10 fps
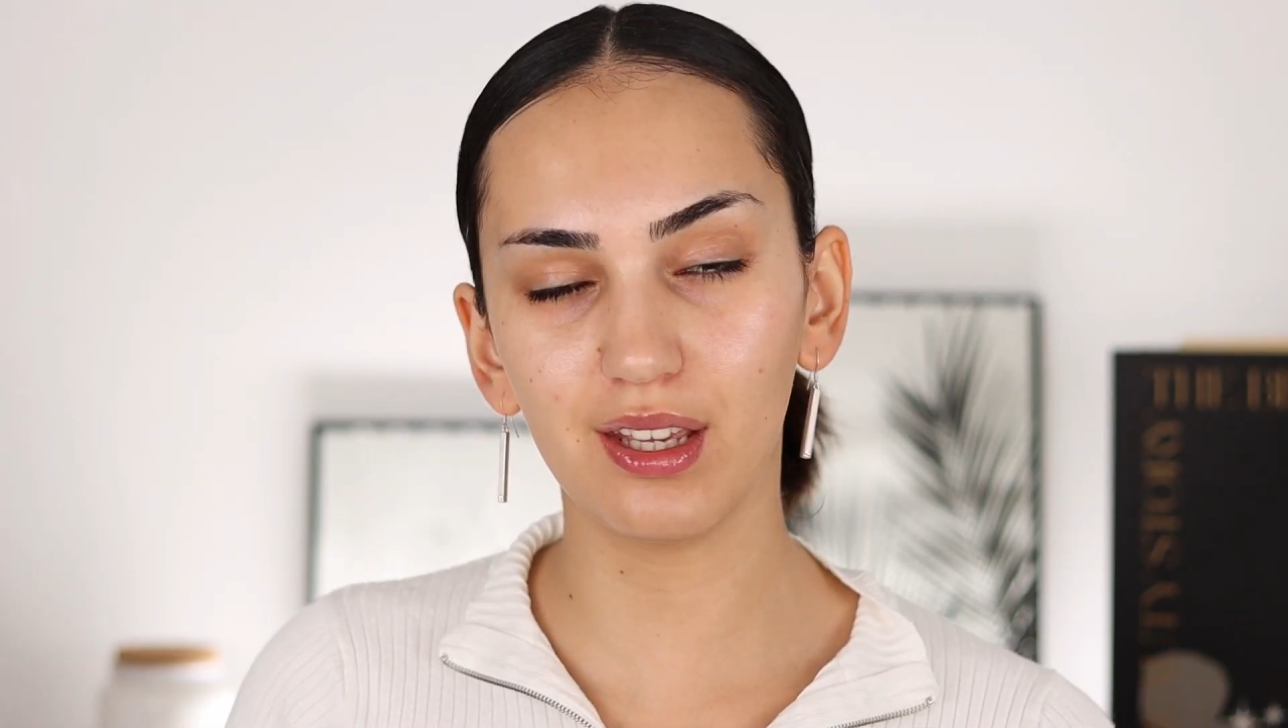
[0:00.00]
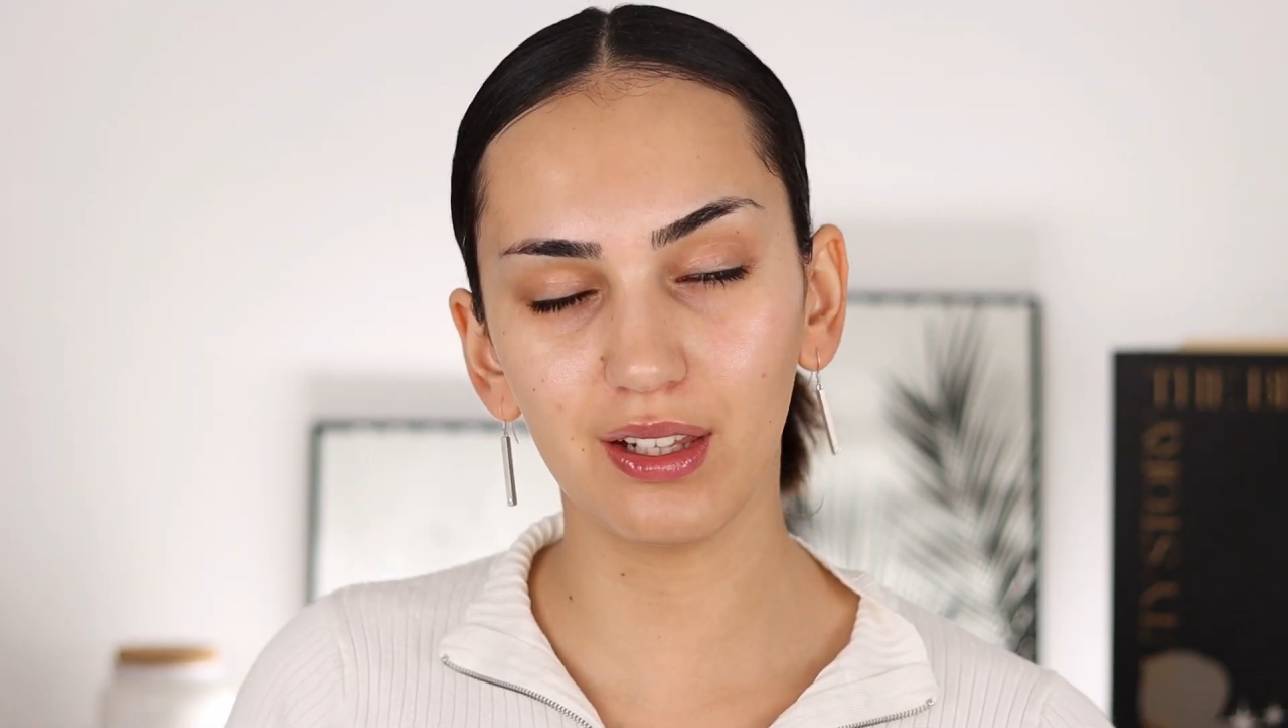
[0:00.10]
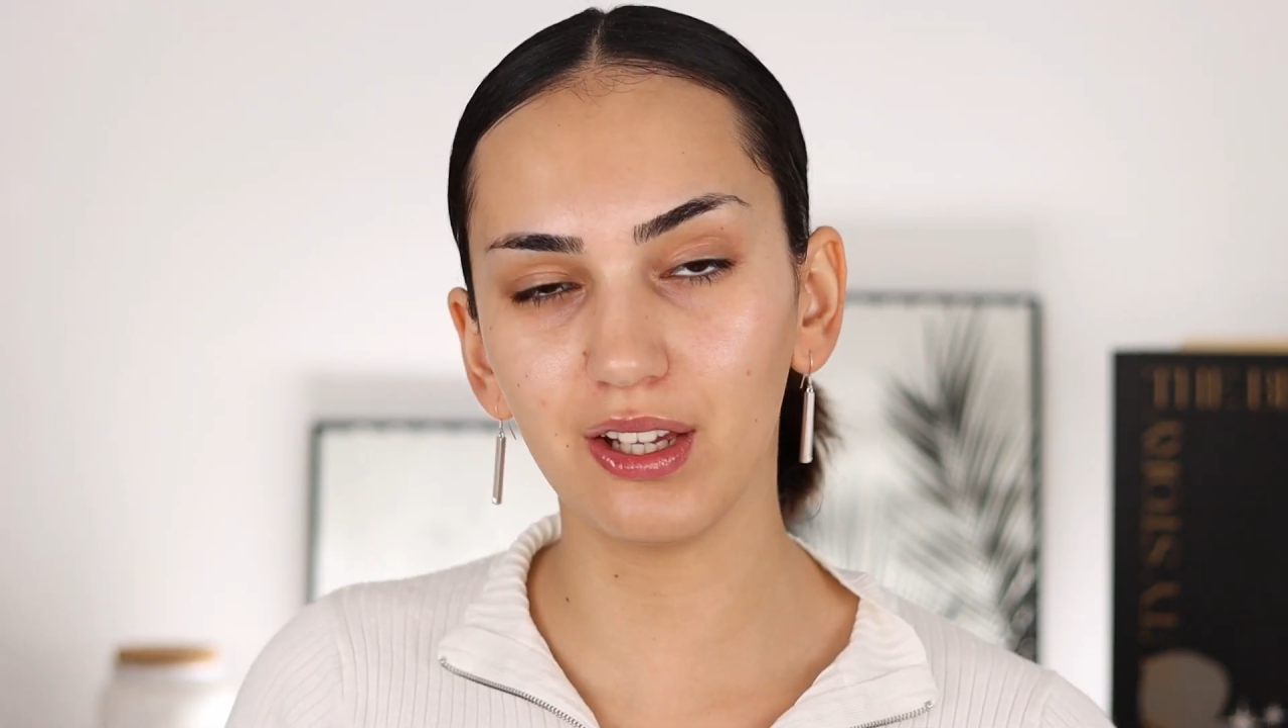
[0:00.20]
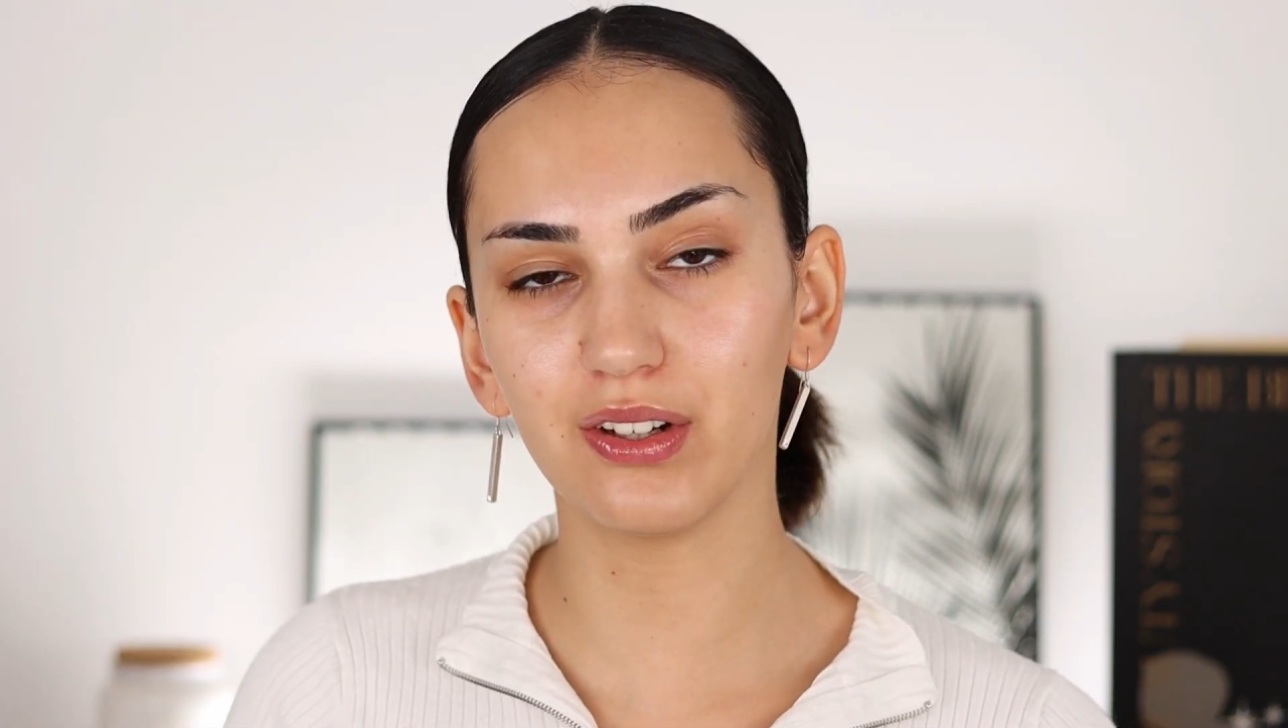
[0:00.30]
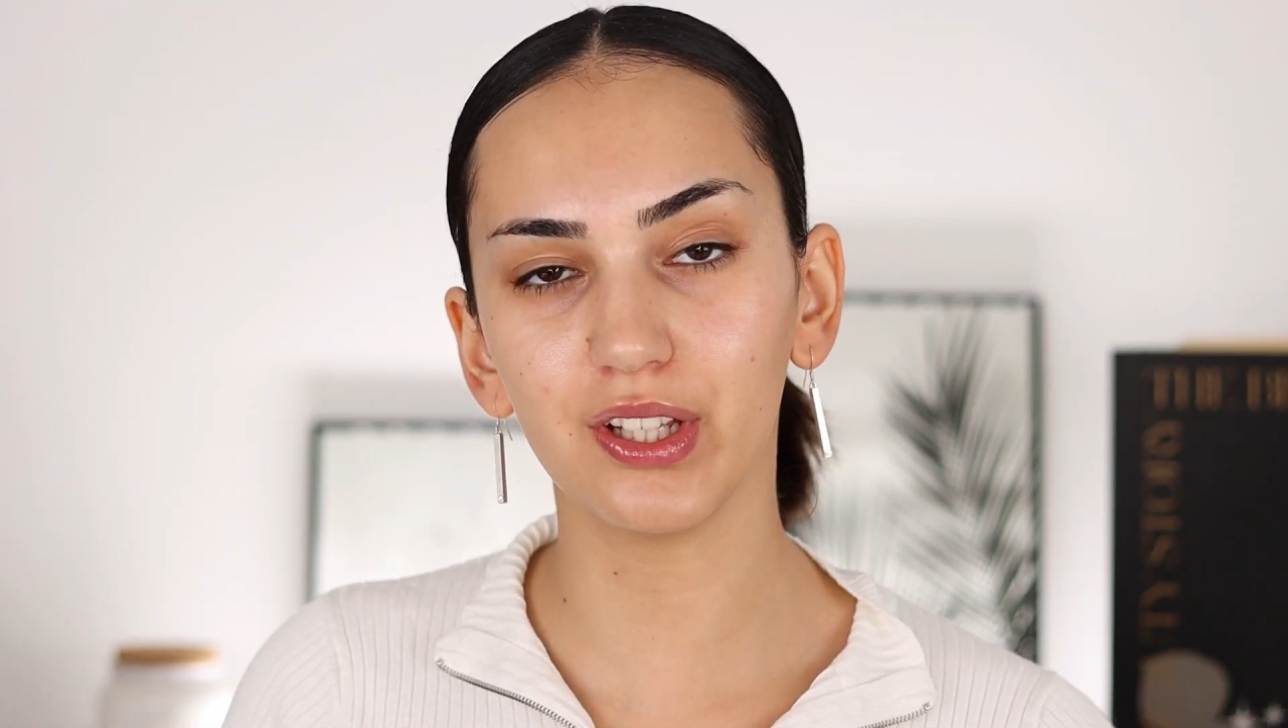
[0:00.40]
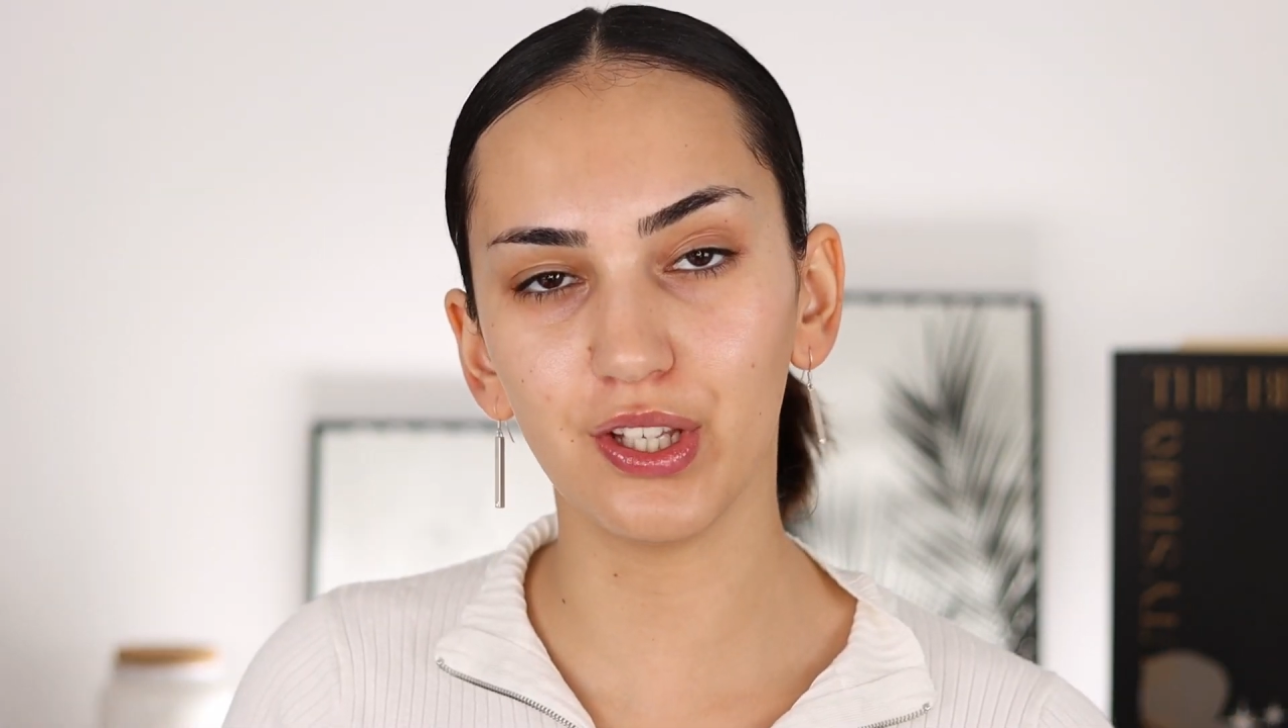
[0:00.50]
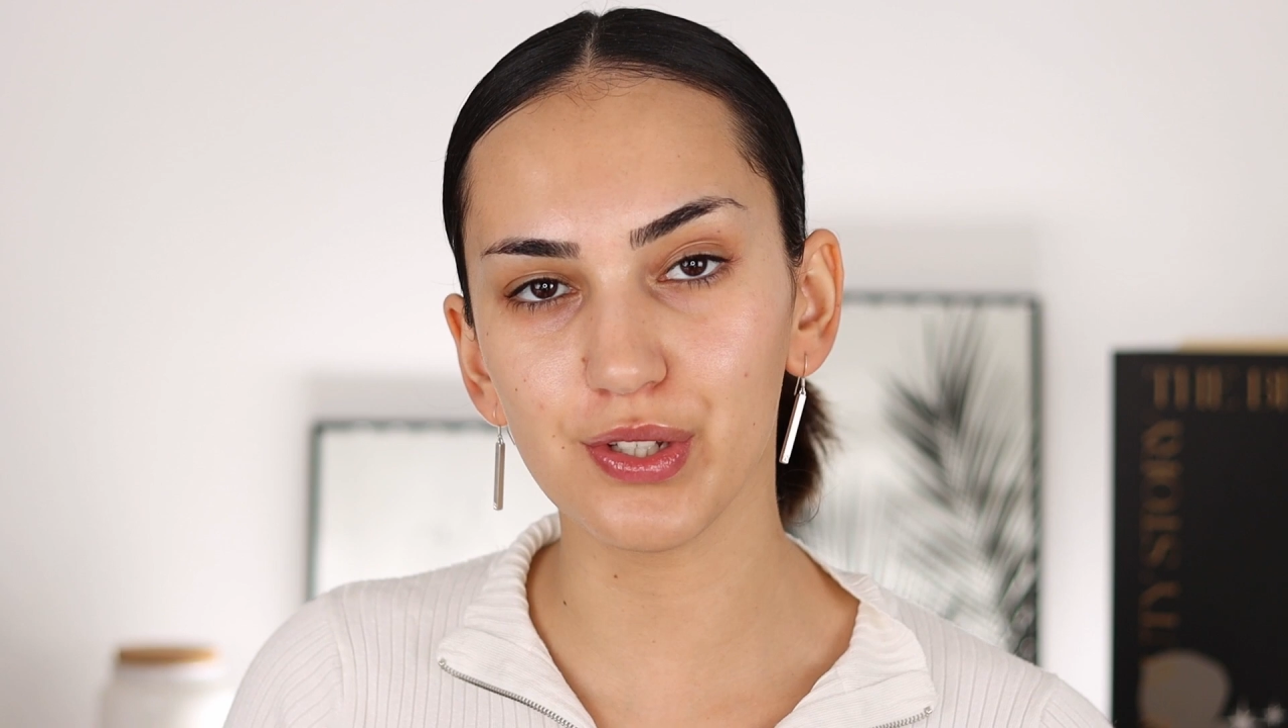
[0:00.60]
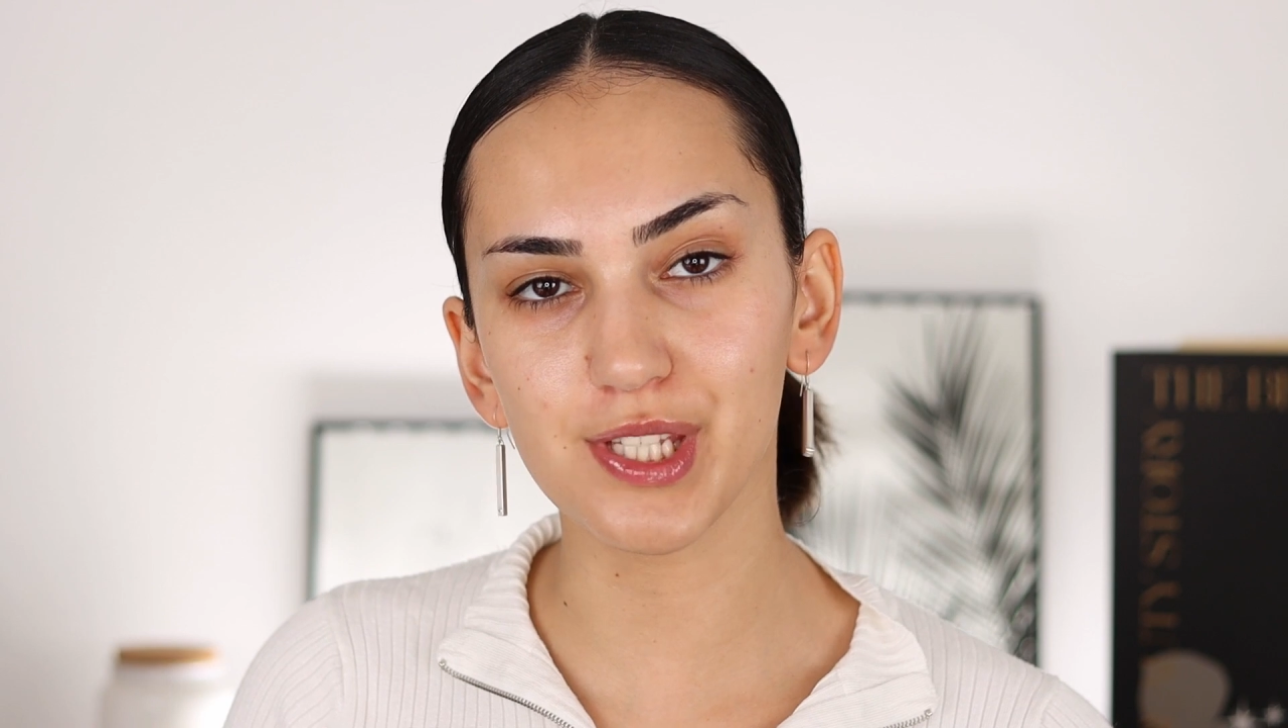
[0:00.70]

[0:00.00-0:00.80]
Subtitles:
clearly use